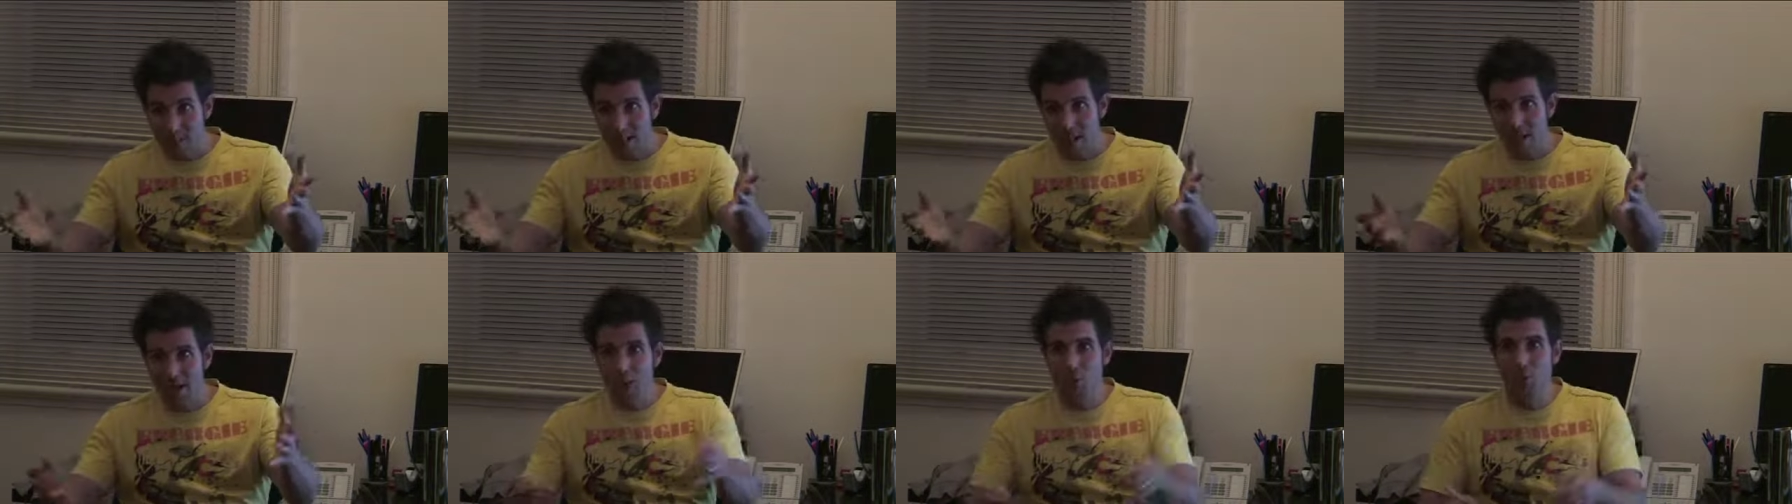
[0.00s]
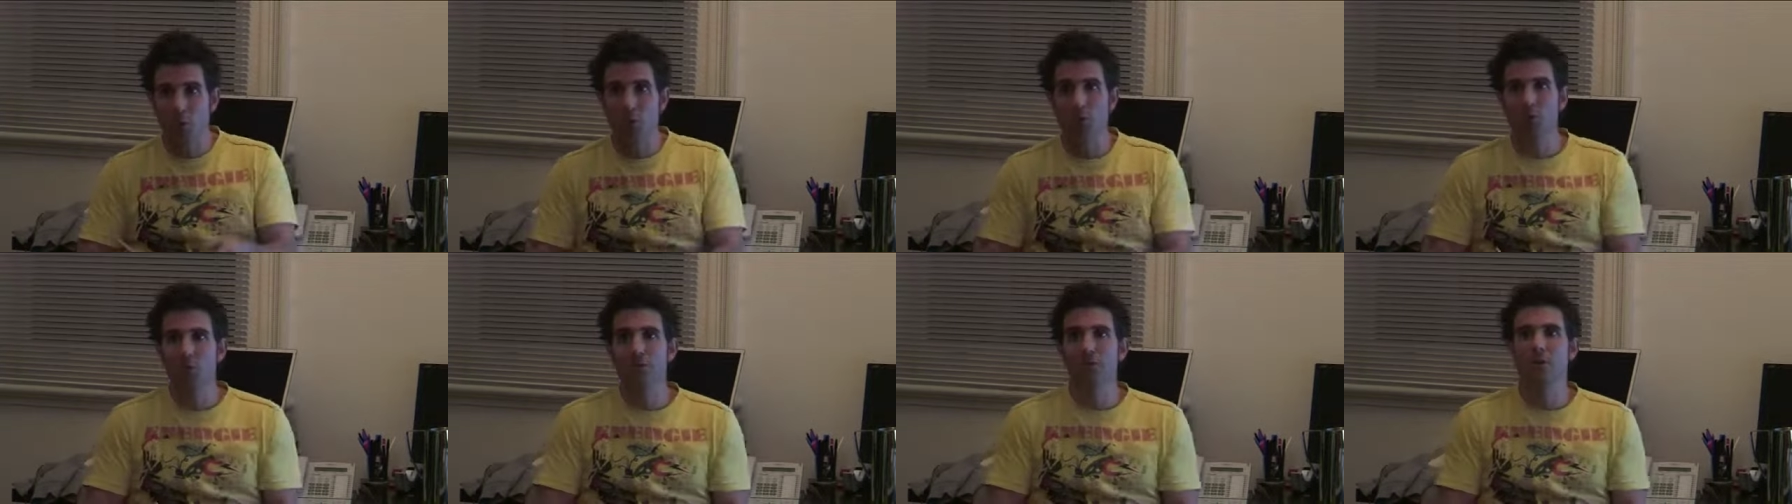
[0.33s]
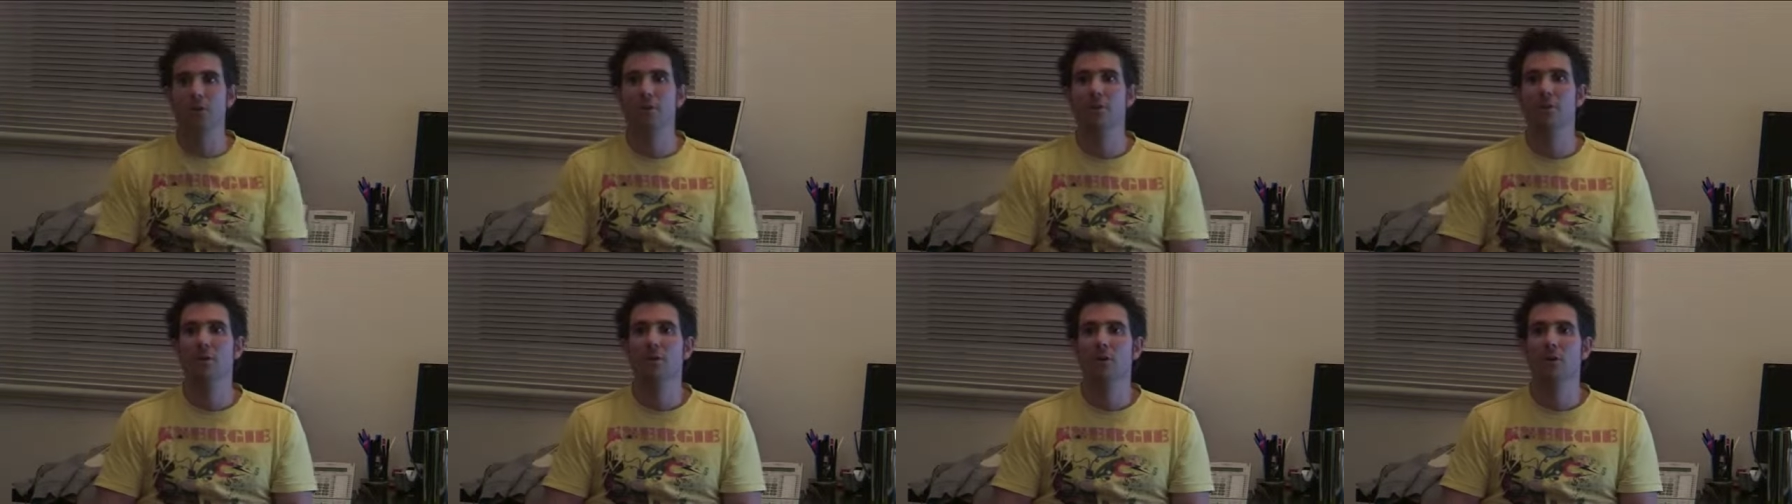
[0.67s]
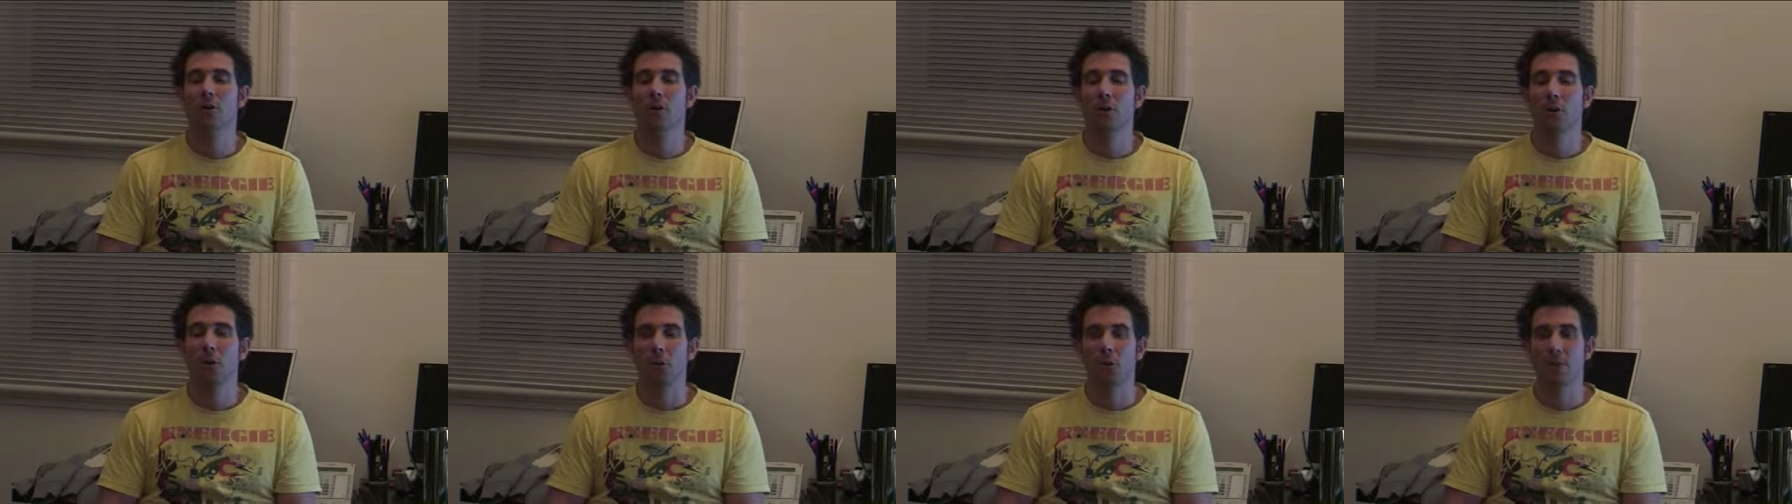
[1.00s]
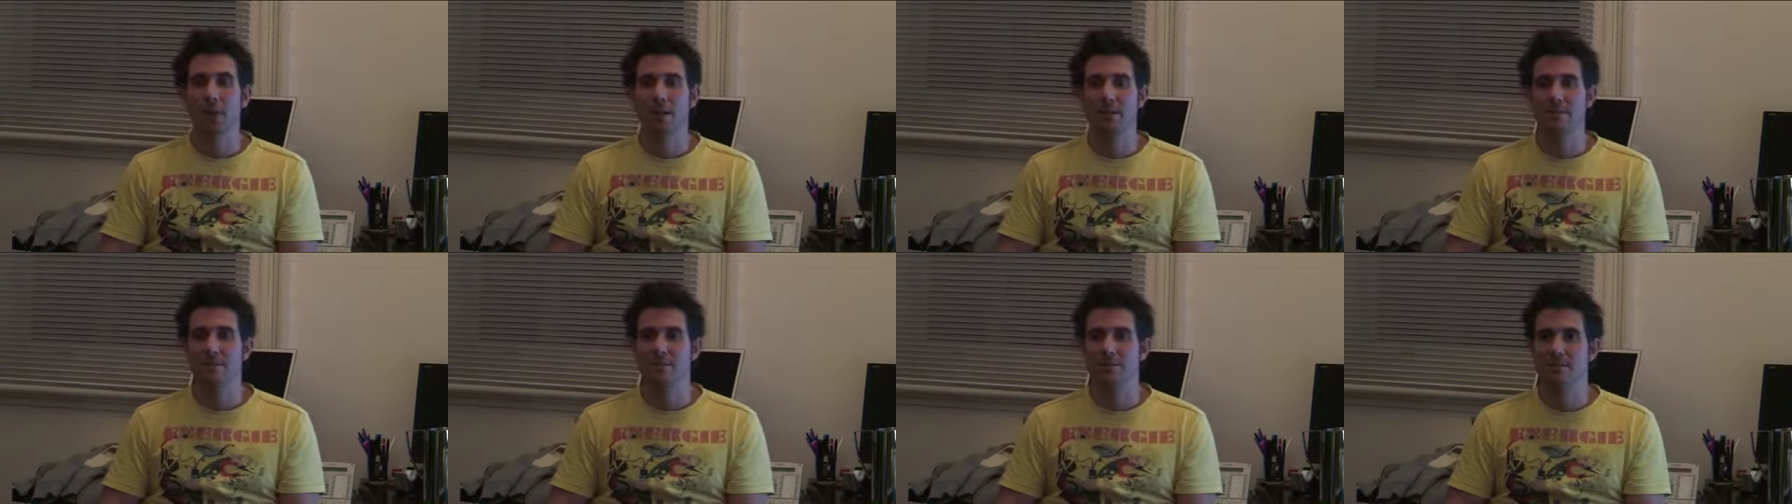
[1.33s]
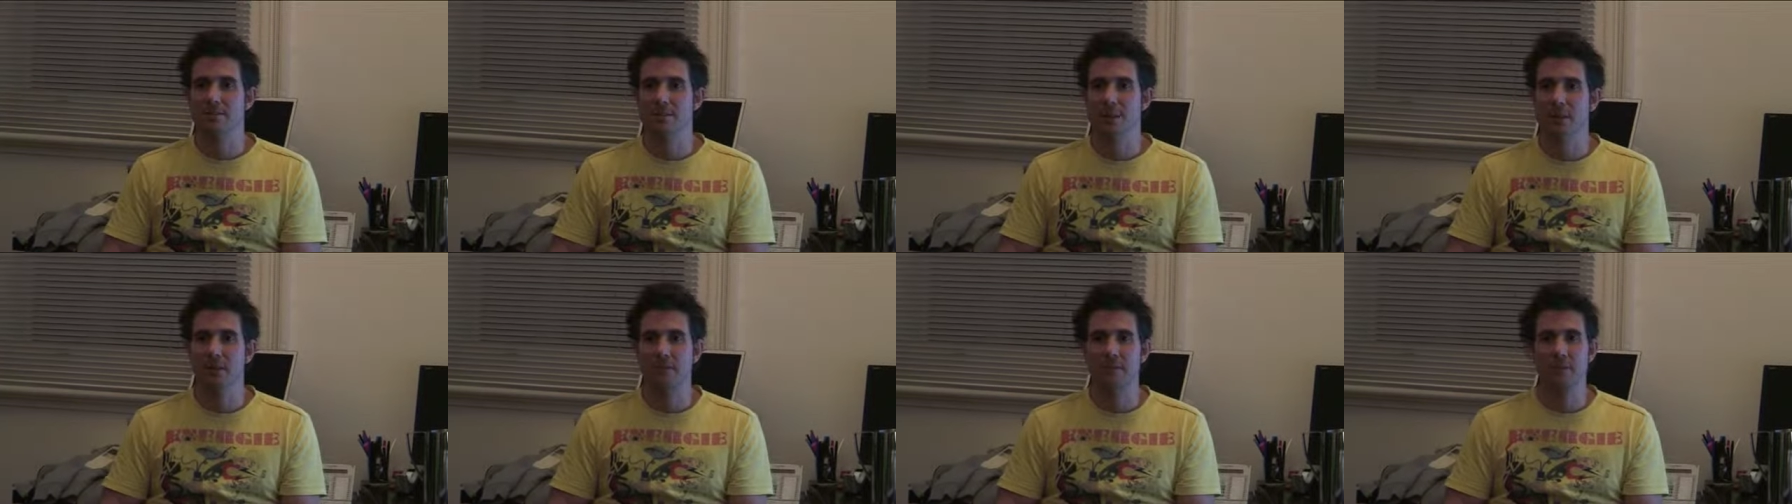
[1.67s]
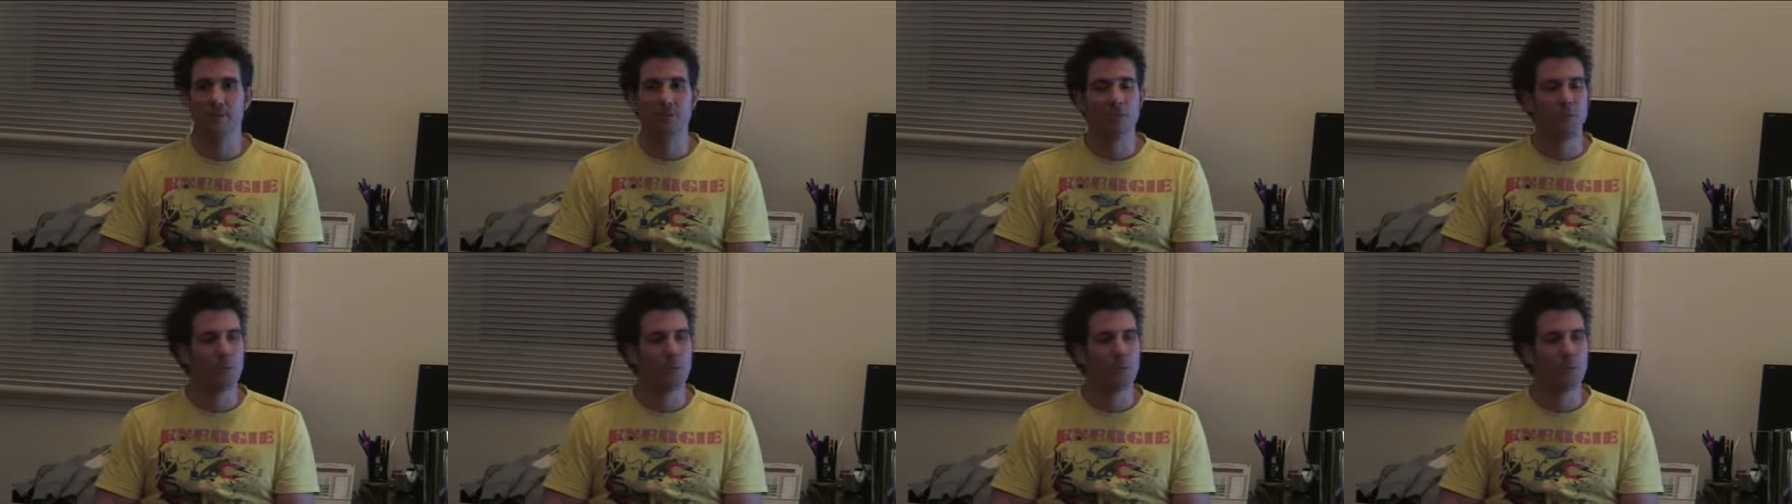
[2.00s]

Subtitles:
tables, all that sort of stuff.